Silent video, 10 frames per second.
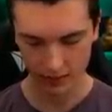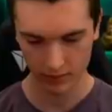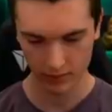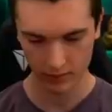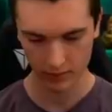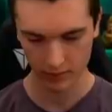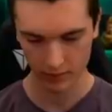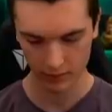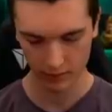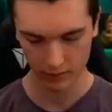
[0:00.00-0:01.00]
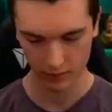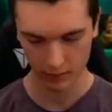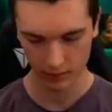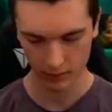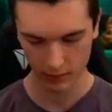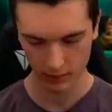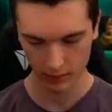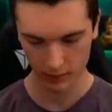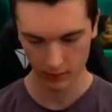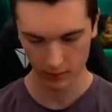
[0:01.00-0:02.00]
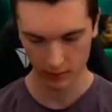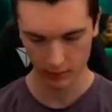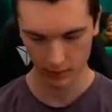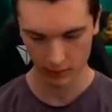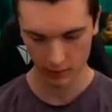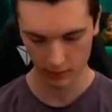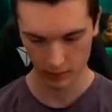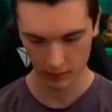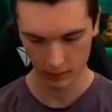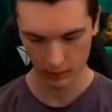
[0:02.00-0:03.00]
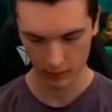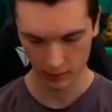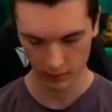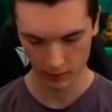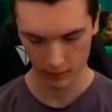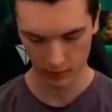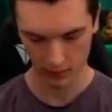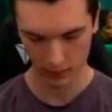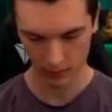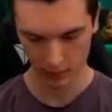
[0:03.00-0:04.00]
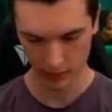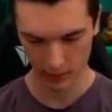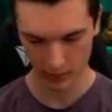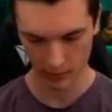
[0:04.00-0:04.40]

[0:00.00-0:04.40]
Nothing is said.